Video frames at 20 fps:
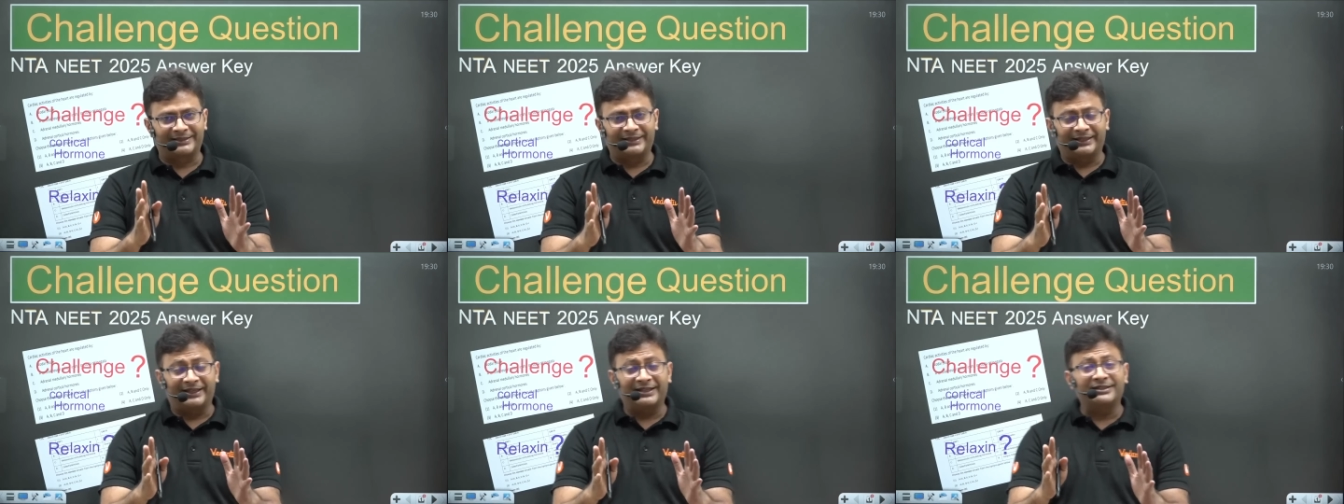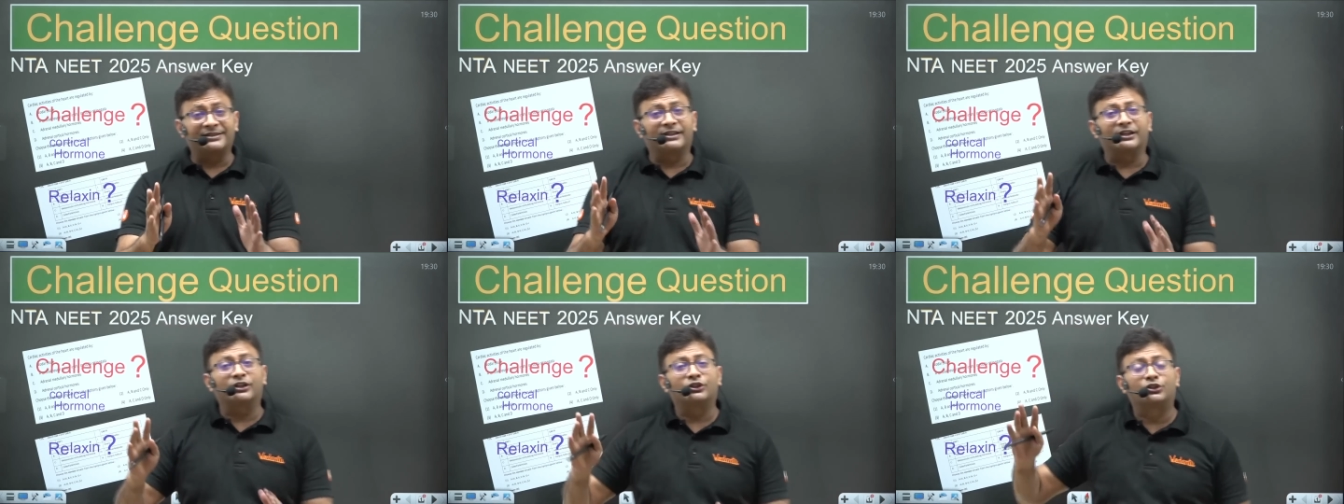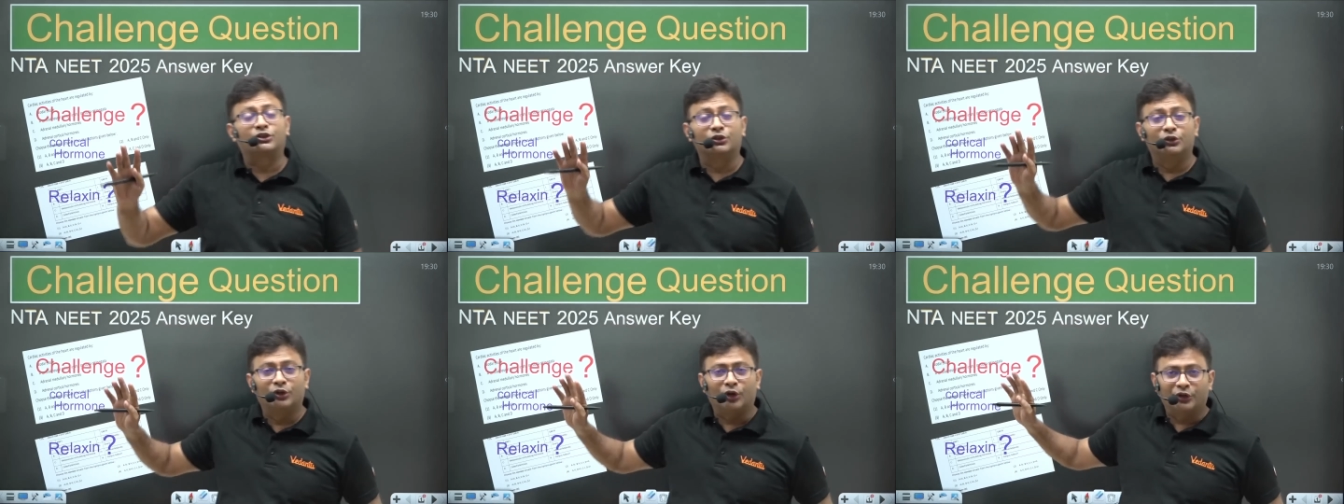Sir,
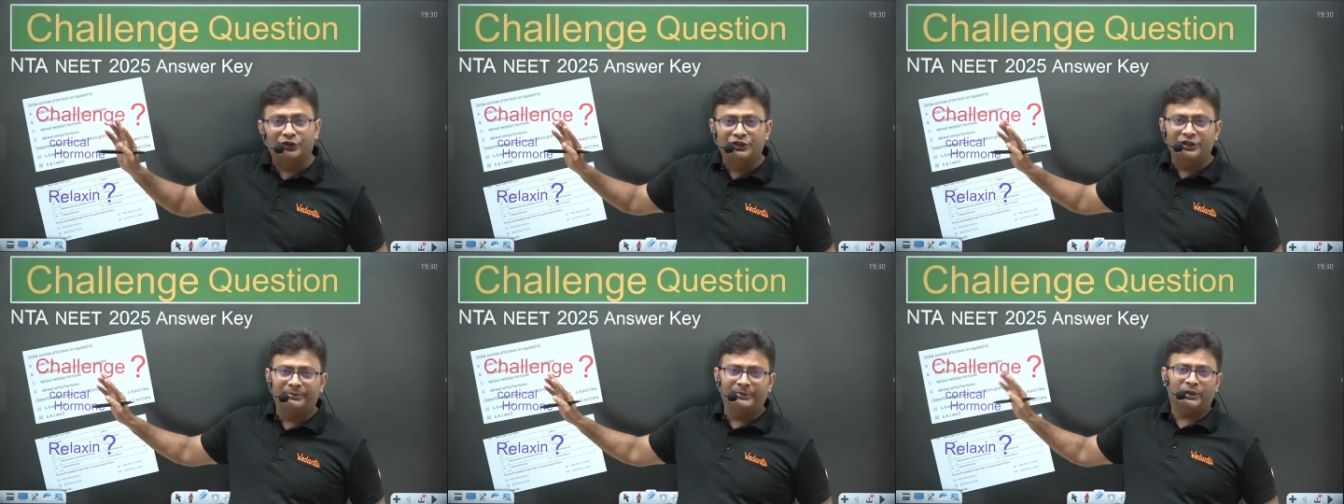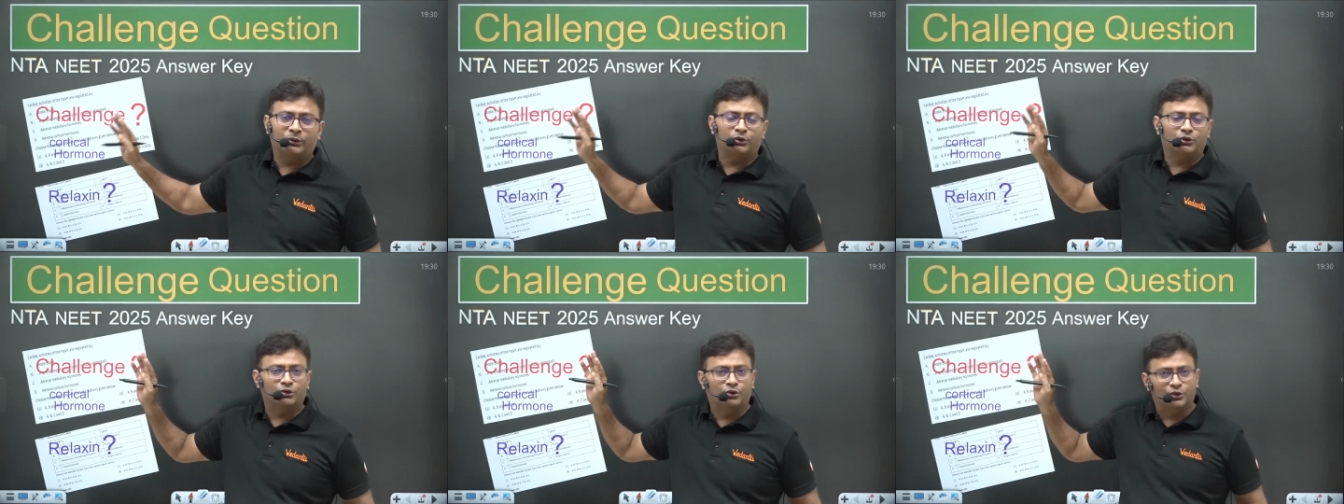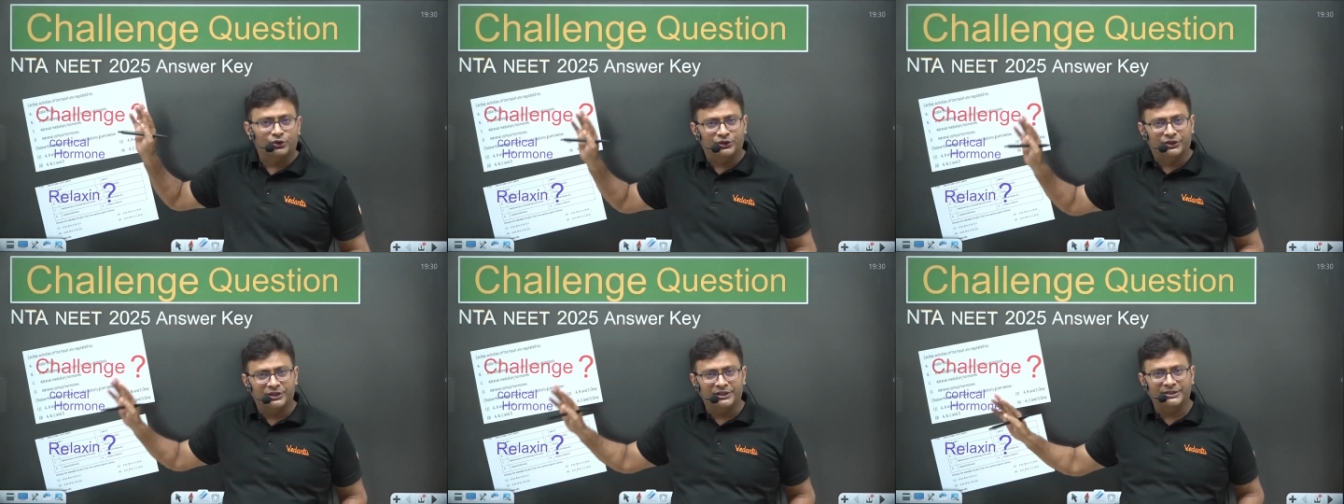there are some questions
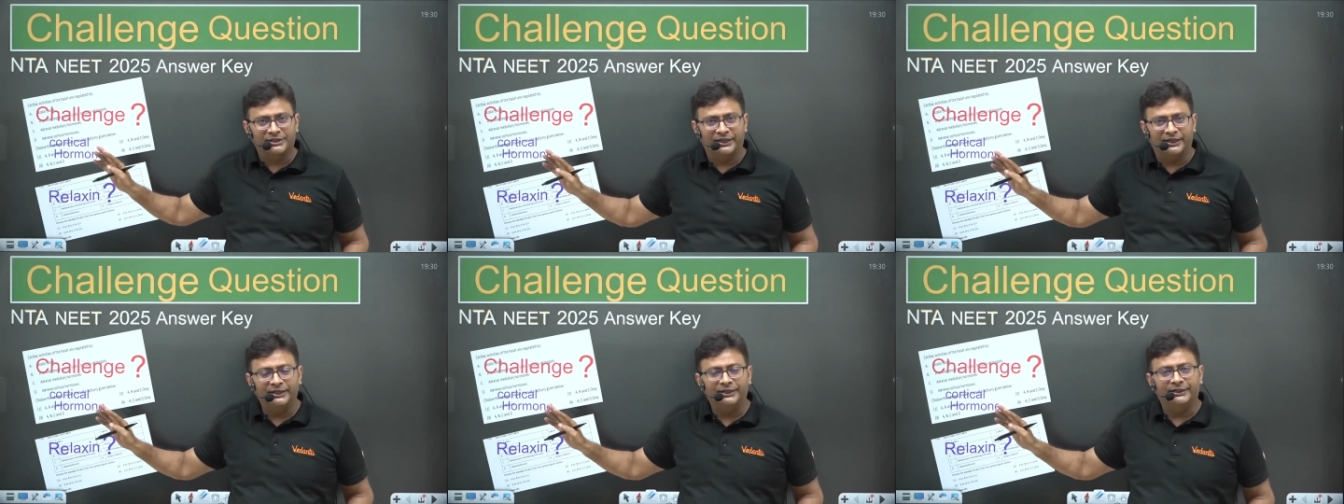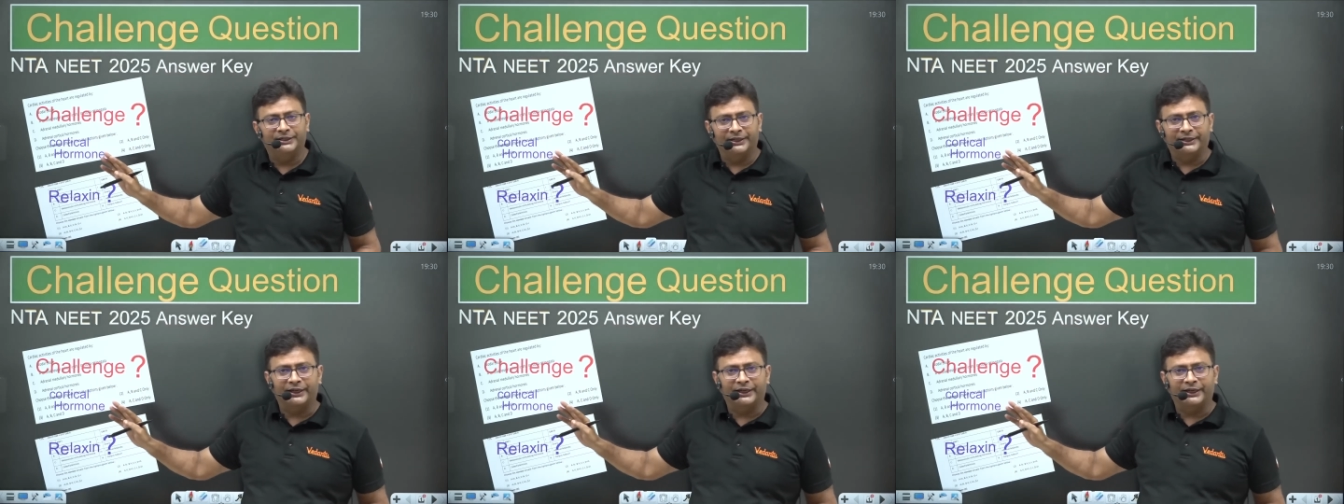in zoology.